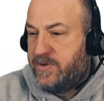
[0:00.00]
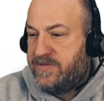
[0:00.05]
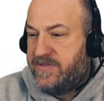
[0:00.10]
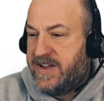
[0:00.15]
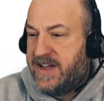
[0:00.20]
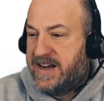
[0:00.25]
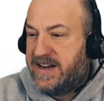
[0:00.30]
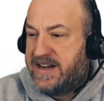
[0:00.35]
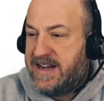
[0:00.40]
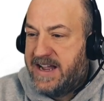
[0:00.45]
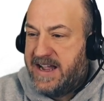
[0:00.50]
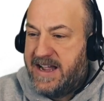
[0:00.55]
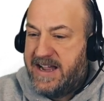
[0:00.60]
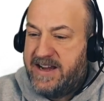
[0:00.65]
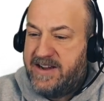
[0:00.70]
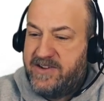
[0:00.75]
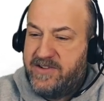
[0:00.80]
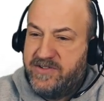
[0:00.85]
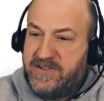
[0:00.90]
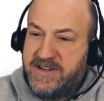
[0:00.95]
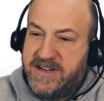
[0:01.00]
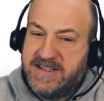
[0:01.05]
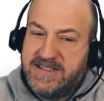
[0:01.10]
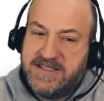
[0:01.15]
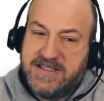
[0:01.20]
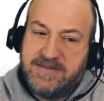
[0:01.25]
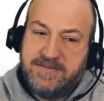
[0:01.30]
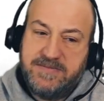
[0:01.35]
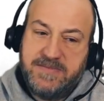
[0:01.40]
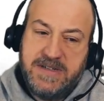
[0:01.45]
got a guy who does
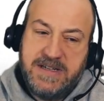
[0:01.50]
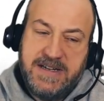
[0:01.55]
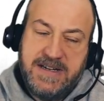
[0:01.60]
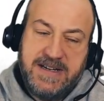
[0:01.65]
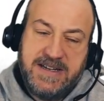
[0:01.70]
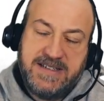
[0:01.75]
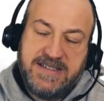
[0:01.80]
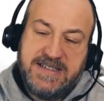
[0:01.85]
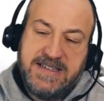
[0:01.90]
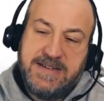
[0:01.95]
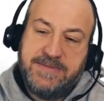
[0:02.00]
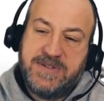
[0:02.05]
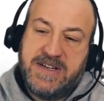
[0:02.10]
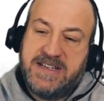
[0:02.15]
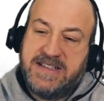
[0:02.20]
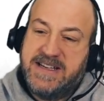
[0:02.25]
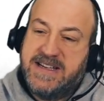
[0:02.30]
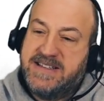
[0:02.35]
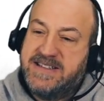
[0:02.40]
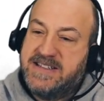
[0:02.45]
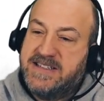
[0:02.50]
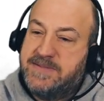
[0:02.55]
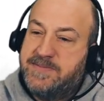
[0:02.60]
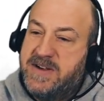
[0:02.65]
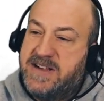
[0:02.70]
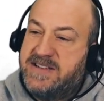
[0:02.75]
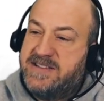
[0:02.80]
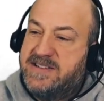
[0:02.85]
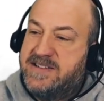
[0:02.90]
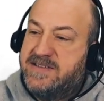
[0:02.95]
them. Seems like that's
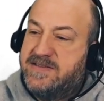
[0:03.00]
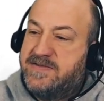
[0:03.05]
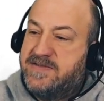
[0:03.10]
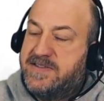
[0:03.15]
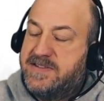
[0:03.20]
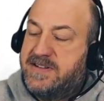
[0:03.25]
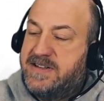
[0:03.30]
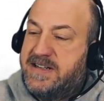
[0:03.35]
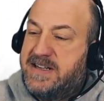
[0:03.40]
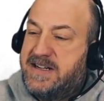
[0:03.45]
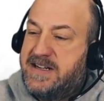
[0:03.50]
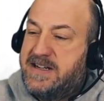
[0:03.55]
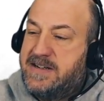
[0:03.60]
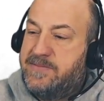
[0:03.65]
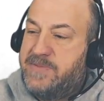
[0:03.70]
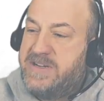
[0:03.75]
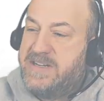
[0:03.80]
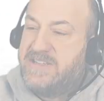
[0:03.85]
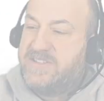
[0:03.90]
expensive, but he's a